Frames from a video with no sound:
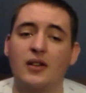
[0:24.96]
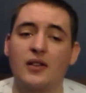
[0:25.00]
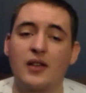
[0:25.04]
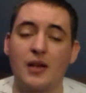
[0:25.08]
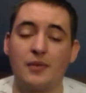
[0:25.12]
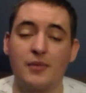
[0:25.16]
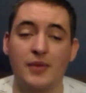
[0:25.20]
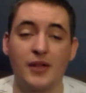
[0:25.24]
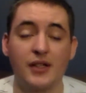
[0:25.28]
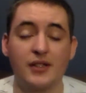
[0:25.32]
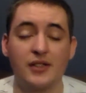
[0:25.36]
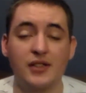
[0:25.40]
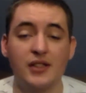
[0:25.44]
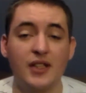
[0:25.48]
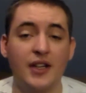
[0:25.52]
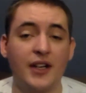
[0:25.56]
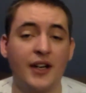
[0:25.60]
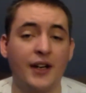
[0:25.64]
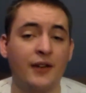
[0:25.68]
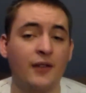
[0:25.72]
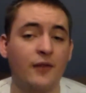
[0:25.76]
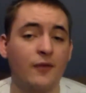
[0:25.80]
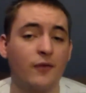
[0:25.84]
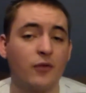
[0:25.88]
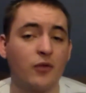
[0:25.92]
That being
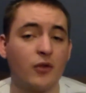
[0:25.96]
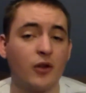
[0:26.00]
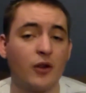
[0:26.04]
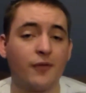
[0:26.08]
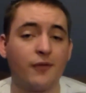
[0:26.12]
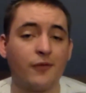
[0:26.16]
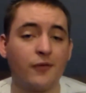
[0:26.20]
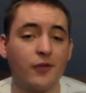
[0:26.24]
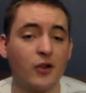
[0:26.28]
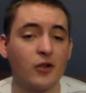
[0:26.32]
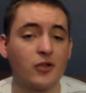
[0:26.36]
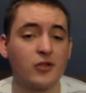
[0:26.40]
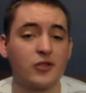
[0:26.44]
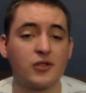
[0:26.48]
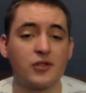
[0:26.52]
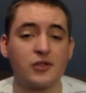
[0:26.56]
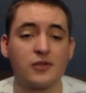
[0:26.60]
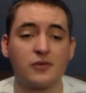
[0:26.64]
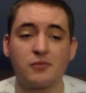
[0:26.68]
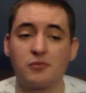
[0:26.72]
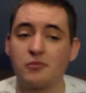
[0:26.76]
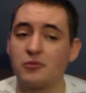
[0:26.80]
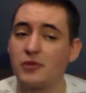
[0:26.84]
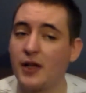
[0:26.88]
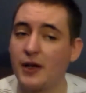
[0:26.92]
said, for a first
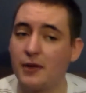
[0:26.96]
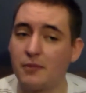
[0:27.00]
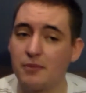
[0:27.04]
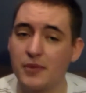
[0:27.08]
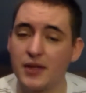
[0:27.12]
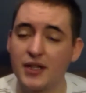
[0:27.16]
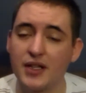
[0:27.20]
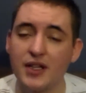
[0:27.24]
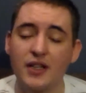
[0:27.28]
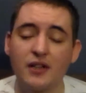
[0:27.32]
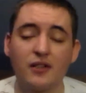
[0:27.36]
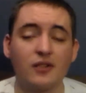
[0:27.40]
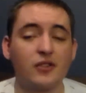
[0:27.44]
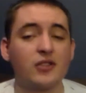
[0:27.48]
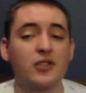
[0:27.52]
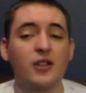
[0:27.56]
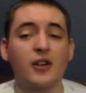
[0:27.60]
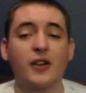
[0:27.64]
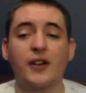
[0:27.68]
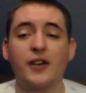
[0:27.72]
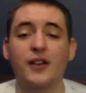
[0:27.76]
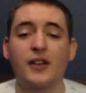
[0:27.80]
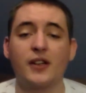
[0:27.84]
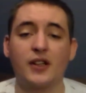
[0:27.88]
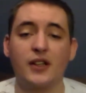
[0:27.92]
beginner
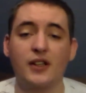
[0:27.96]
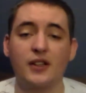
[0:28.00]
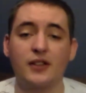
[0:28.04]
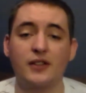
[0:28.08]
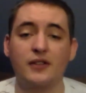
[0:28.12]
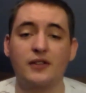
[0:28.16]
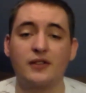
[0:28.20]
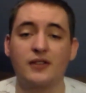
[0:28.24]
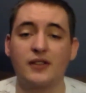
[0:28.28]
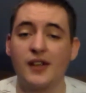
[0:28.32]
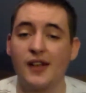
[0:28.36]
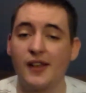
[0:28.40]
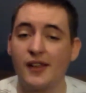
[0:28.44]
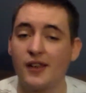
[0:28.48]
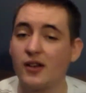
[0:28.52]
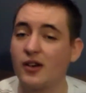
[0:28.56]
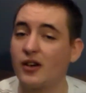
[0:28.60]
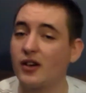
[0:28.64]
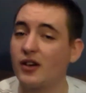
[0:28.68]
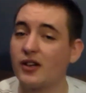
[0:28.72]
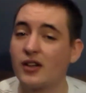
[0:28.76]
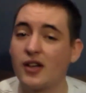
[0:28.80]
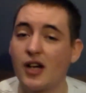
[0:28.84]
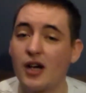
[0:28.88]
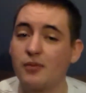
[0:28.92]
starting gun, there
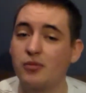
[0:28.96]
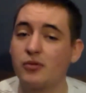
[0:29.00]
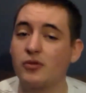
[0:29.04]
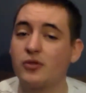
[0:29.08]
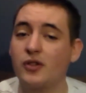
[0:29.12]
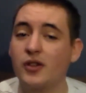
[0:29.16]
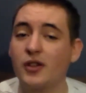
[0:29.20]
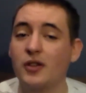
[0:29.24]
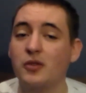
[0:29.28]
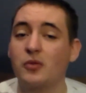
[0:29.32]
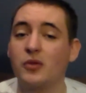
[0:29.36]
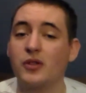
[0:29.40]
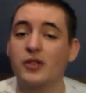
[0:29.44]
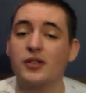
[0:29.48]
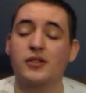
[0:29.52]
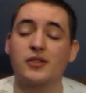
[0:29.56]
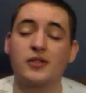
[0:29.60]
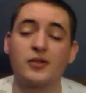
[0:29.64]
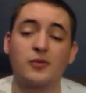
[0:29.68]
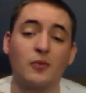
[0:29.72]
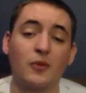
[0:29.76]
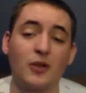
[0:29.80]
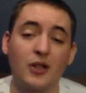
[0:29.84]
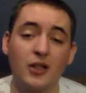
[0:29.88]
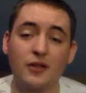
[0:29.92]
are a couple good
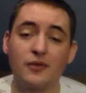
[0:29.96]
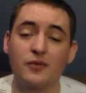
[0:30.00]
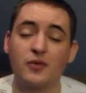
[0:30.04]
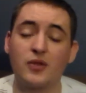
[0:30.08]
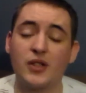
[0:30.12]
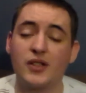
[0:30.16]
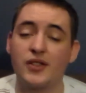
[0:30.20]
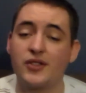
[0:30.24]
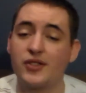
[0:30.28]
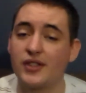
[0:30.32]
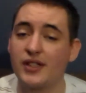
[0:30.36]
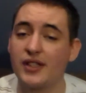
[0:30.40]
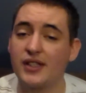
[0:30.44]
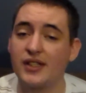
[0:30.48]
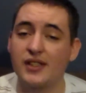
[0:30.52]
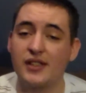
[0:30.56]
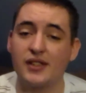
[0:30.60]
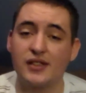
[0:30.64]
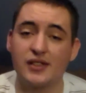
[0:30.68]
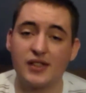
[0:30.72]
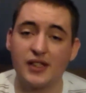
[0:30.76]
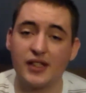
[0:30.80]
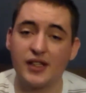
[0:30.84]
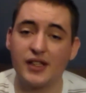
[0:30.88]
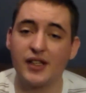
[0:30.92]
ones, one of which
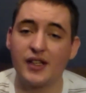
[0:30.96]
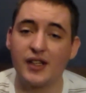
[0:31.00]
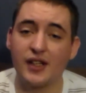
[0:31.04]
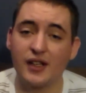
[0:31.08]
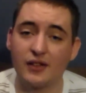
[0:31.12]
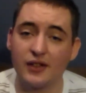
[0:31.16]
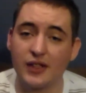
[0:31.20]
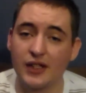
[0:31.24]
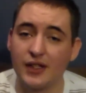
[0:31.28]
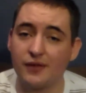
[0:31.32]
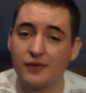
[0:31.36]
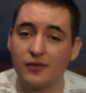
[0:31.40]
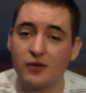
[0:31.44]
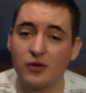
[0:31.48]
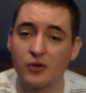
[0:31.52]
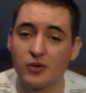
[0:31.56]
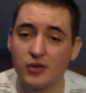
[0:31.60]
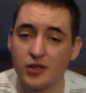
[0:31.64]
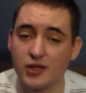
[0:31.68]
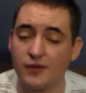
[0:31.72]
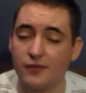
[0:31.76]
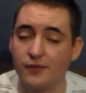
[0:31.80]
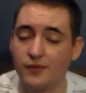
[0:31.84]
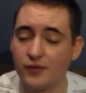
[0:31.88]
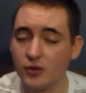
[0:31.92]
is the Elite
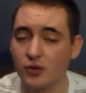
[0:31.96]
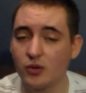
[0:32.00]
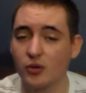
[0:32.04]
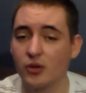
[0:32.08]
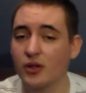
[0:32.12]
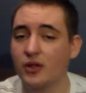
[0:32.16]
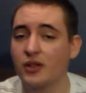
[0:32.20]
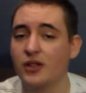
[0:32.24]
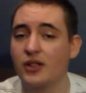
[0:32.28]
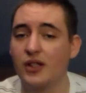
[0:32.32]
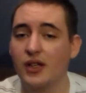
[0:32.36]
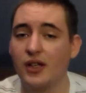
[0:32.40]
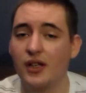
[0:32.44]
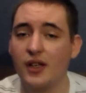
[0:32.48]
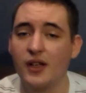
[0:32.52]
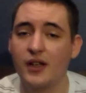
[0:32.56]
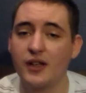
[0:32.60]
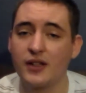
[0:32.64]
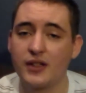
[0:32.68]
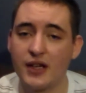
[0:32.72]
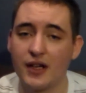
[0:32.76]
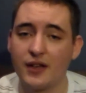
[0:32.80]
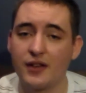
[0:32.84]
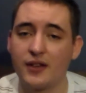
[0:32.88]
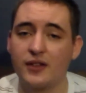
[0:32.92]
Force M4.
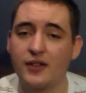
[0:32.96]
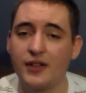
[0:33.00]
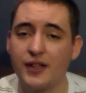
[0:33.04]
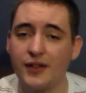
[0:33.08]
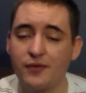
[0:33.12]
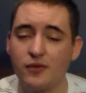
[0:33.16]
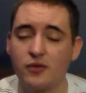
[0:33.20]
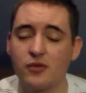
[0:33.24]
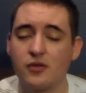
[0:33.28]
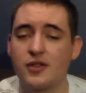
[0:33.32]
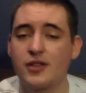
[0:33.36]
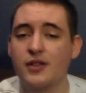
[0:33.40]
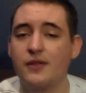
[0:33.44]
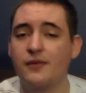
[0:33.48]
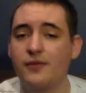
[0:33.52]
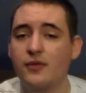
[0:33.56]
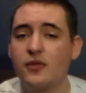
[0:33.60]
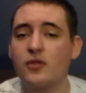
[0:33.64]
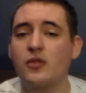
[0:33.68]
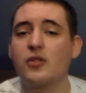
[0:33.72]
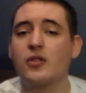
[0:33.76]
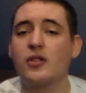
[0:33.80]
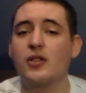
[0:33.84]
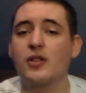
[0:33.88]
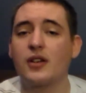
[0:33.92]
Now the Elite Force
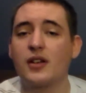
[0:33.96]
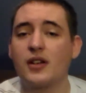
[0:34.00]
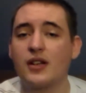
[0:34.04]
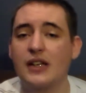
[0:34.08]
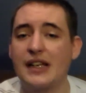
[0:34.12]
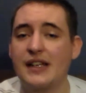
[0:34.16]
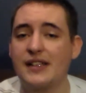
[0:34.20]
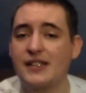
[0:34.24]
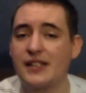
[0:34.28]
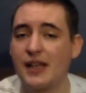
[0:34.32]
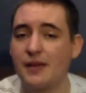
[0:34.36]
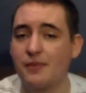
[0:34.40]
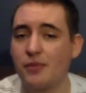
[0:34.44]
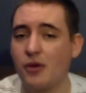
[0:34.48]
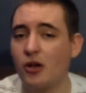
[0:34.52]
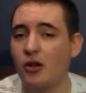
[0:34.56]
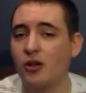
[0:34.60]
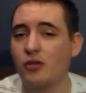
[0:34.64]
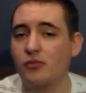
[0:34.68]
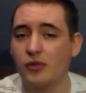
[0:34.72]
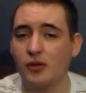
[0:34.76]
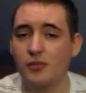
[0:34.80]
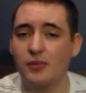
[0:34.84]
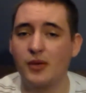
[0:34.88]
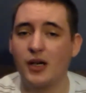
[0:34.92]
M4 is a
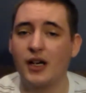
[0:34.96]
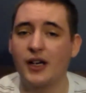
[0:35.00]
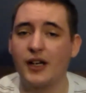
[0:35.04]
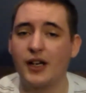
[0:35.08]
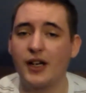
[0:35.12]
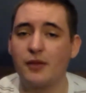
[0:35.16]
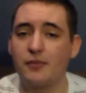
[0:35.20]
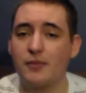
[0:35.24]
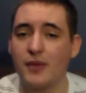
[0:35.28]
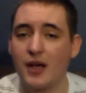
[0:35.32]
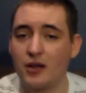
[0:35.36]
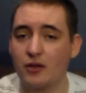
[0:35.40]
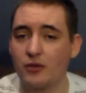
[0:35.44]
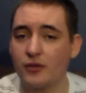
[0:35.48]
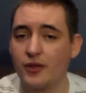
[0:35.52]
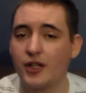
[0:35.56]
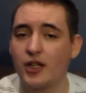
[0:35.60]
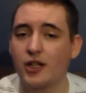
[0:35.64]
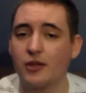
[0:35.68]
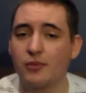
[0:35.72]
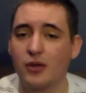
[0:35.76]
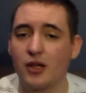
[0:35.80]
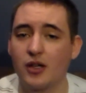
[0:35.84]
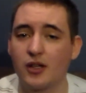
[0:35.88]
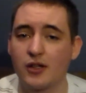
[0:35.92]
polymer bodied metal
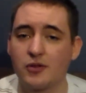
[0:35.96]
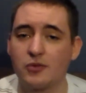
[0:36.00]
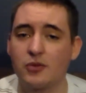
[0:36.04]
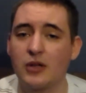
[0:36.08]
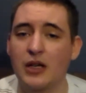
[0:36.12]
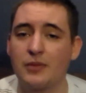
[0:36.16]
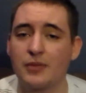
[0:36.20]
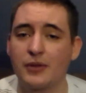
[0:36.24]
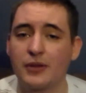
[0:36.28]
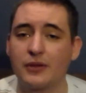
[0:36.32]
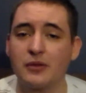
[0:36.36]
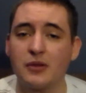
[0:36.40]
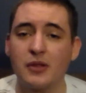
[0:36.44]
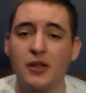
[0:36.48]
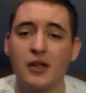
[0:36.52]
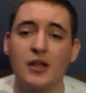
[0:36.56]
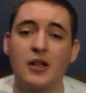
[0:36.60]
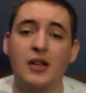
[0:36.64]
gearbox weapon.